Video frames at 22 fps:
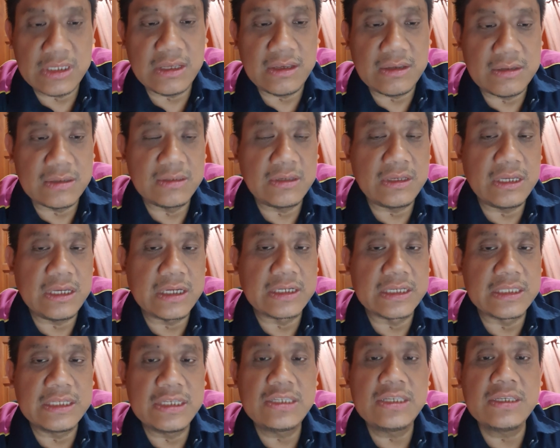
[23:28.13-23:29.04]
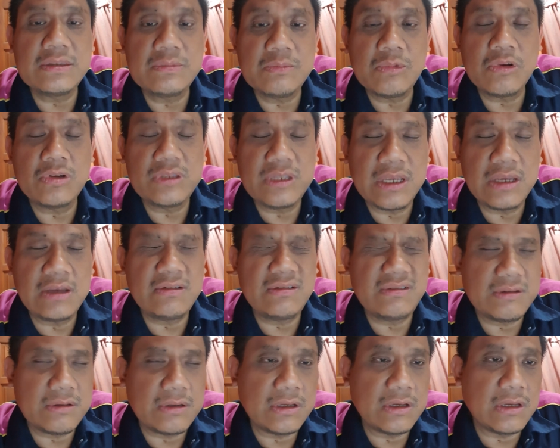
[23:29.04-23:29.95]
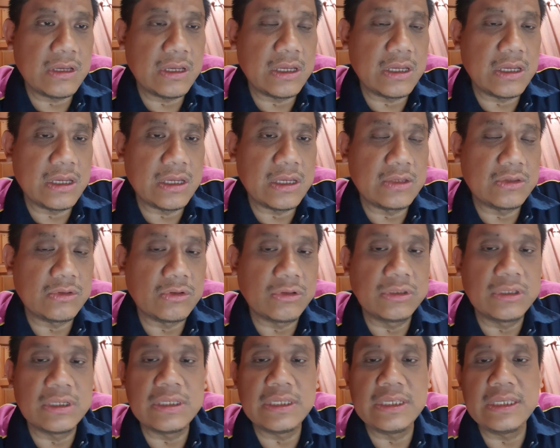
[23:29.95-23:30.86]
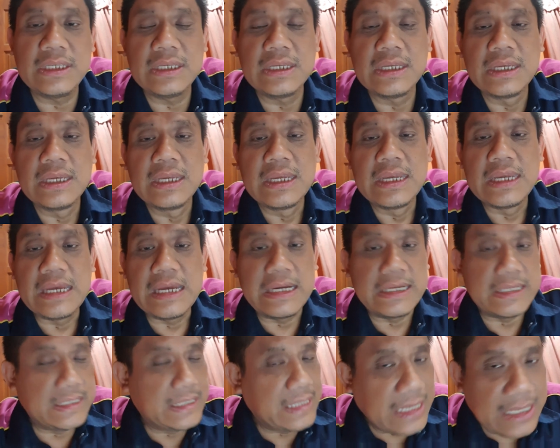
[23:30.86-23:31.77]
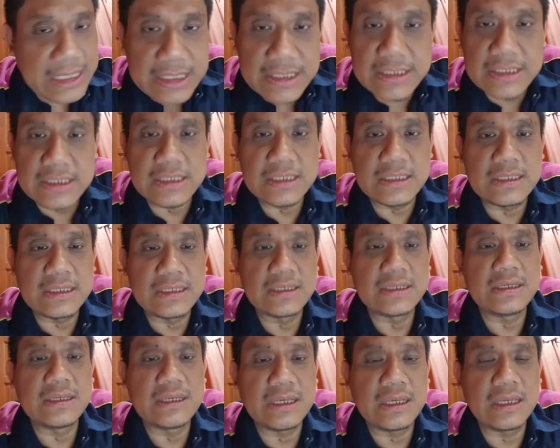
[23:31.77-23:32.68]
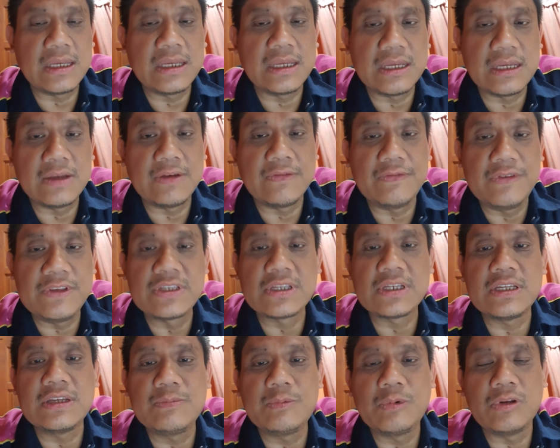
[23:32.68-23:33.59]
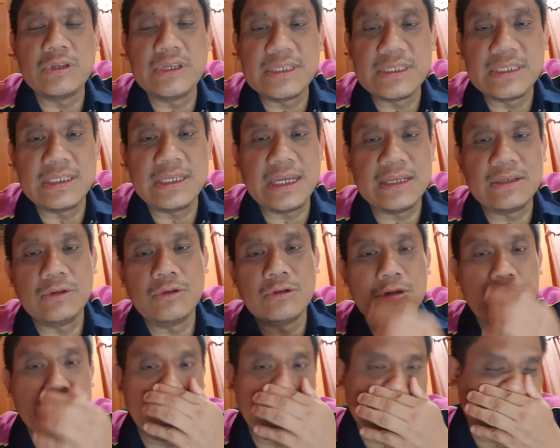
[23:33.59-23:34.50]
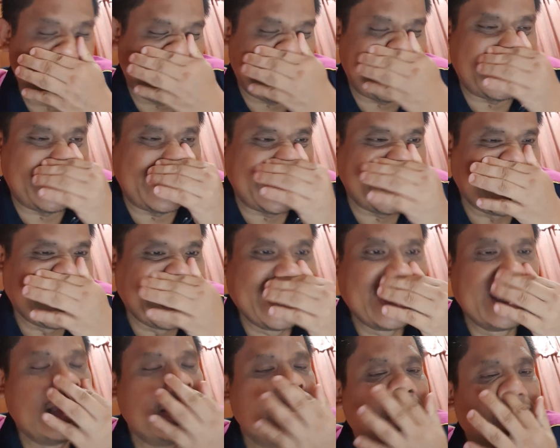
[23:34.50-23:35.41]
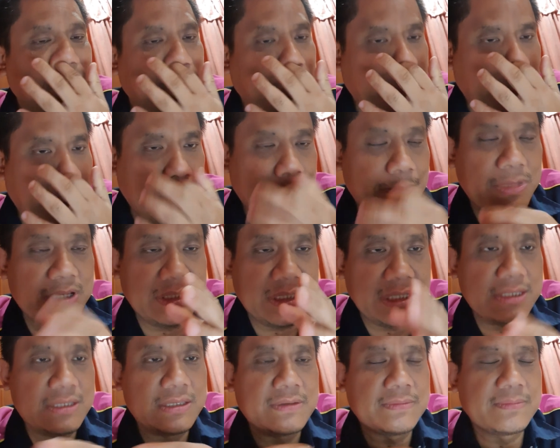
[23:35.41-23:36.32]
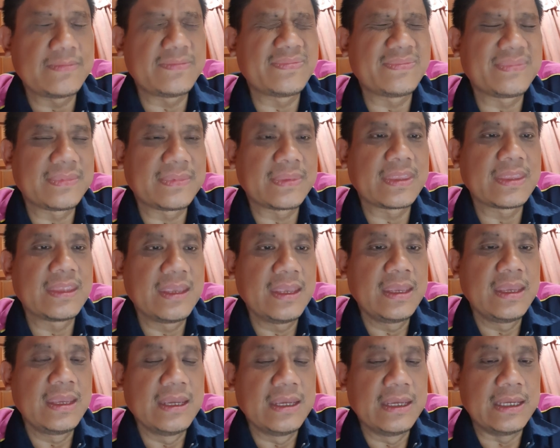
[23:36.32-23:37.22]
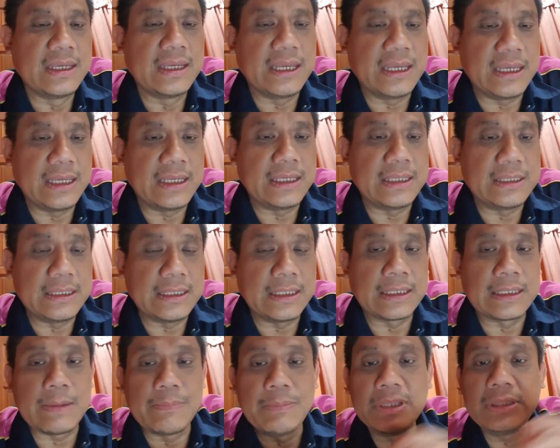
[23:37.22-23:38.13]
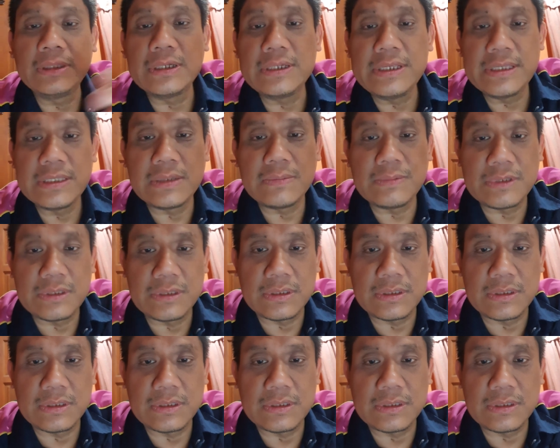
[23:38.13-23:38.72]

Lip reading: So a Keynesian model totally against fiscal policy and neoliberalisms. So what happened is the capitalism